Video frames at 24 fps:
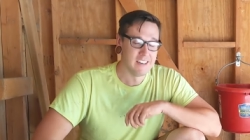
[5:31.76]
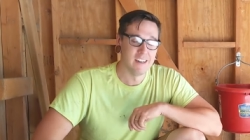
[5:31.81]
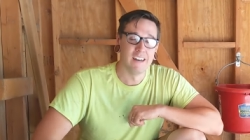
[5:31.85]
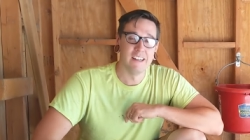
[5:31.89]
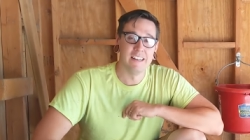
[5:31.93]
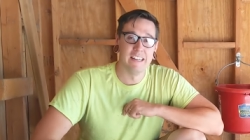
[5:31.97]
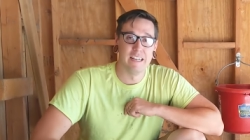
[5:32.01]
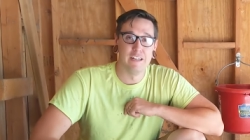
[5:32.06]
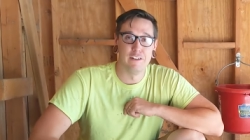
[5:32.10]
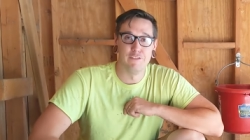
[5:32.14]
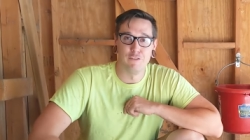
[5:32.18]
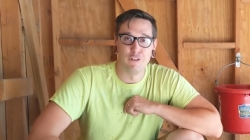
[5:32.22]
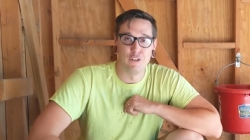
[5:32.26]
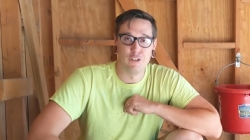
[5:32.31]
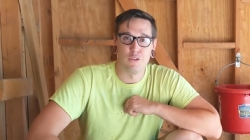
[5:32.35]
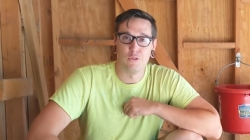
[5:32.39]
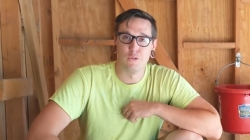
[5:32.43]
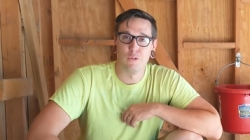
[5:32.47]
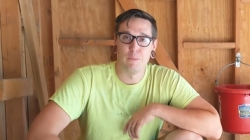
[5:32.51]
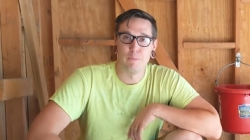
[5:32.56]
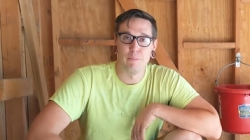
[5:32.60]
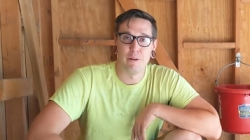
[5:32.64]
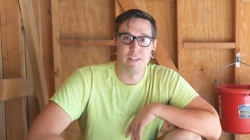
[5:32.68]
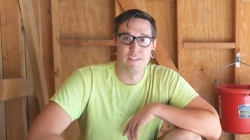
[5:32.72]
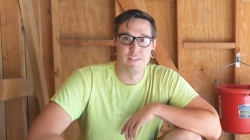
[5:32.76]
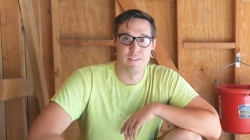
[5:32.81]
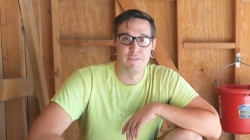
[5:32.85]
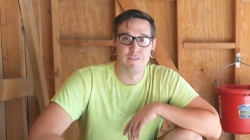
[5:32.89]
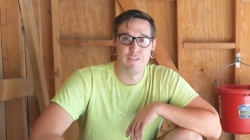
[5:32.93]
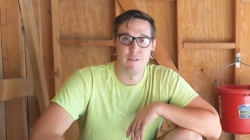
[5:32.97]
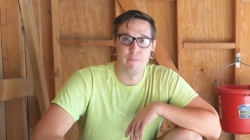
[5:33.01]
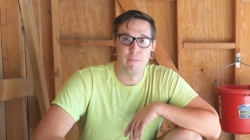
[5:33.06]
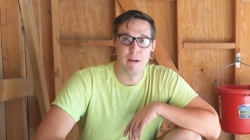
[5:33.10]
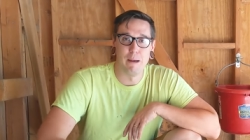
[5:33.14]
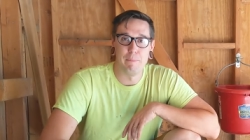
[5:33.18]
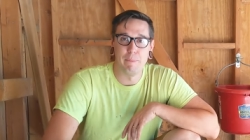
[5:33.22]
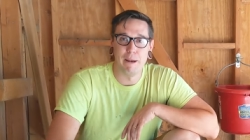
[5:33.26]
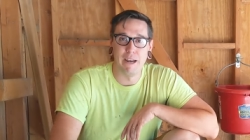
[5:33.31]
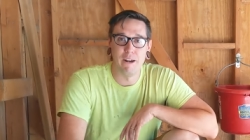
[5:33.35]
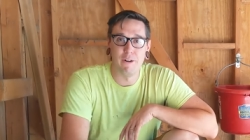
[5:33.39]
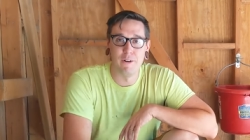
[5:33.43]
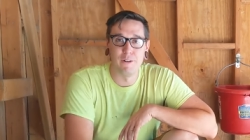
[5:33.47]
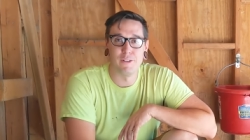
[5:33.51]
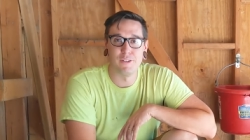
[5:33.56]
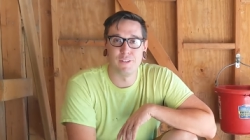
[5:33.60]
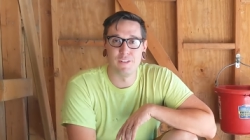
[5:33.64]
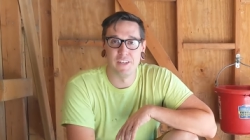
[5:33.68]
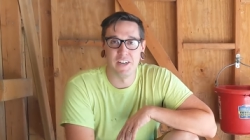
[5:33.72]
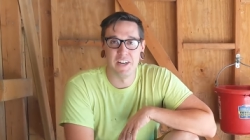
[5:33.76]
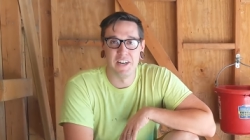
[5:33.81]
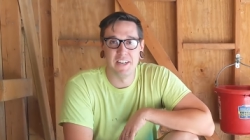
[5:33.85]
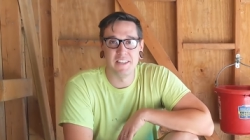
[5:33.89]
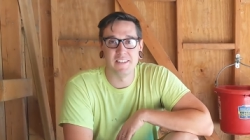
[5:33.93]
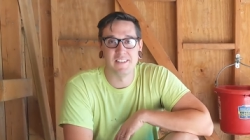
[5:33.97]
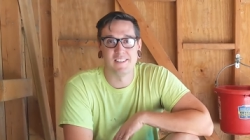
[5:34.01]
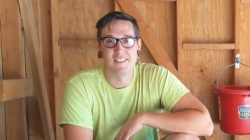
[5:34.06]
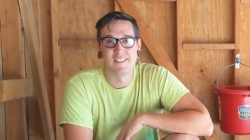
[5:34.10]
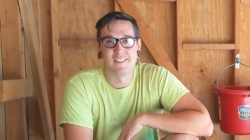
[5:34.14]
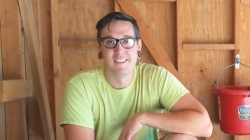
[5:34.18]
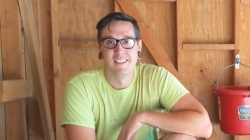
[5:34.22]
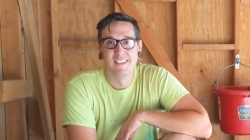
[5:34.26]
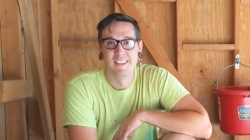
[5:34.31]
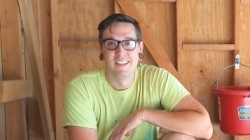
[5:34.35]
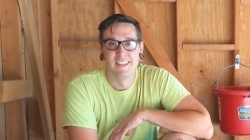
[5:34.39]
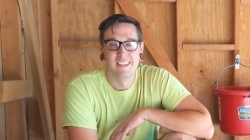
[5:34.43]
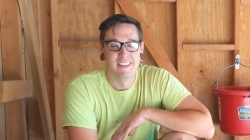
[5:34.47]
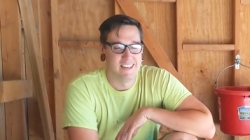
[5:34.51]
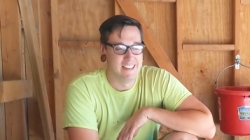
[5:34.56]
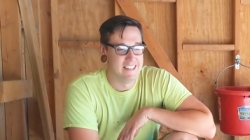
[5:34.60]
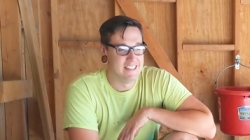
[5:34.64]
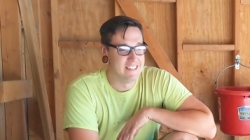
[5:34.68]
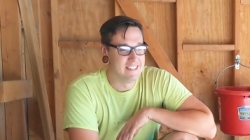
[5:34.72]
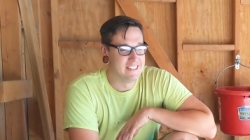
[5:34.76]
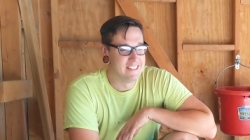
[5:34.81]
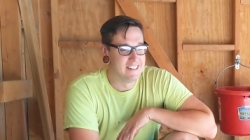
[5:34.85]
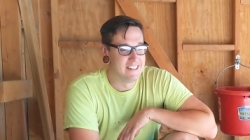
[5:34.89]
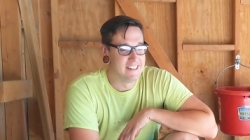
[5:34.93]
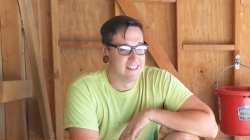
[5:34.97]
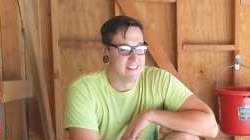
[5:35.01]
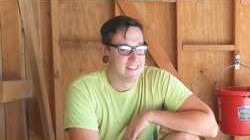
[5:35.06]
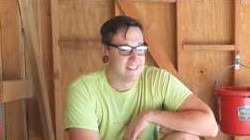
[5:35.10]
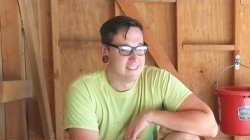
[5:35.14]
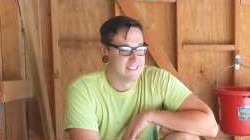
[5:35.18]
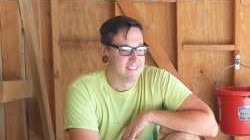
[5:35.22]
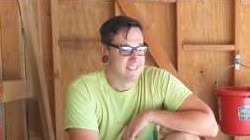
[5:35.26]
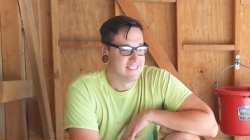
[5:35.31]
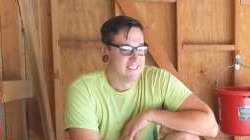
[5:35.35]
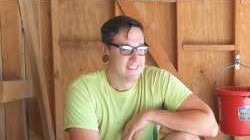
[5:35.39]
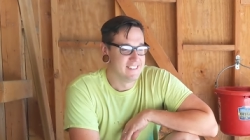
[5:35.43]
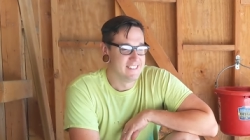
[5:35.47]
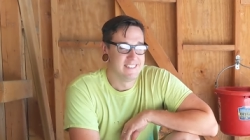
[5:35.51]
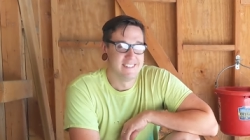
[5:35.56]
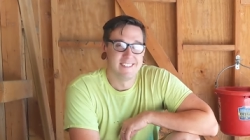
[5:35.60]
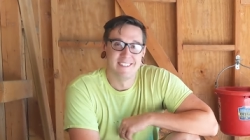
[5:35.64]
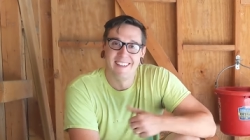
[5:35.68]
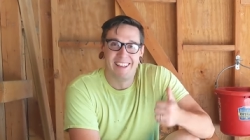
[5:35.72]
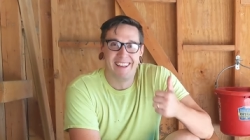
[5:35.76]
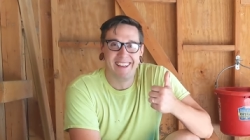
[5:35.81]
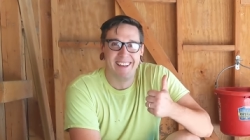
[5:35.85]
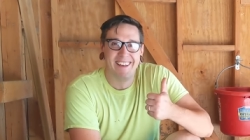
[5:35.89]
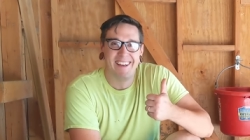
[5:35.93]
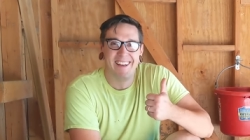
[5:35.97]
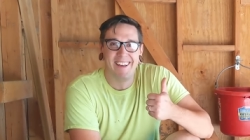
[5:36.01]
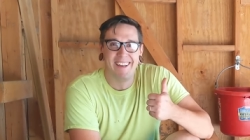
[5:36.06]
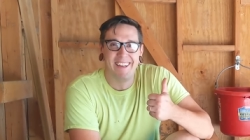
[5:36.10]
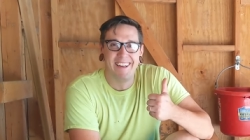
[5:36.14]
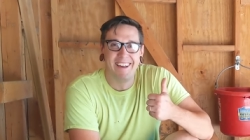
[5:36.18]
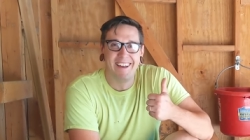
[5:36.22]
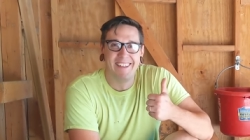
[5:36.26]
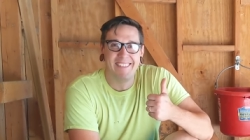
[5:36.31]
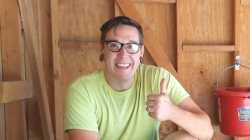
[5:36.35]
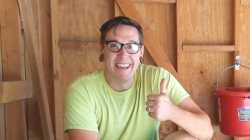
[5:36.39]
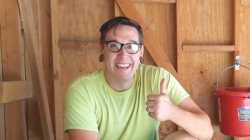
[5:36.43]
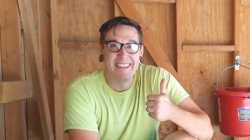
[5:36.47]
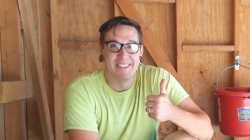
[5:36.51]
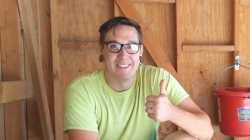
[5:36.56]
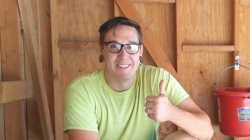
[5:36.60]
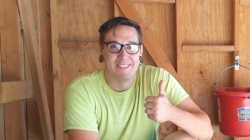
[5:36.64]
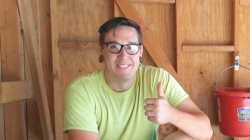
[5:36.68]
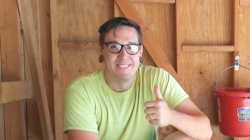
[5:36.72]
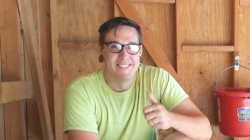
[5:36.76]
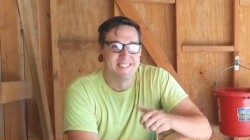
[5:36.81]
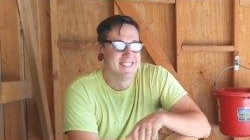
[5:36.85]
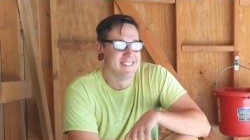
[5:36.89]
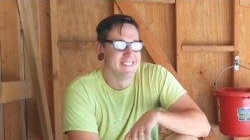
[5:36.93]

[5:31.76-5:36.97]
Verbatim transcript: an anniversary present from my parents to us, and uh, thank you.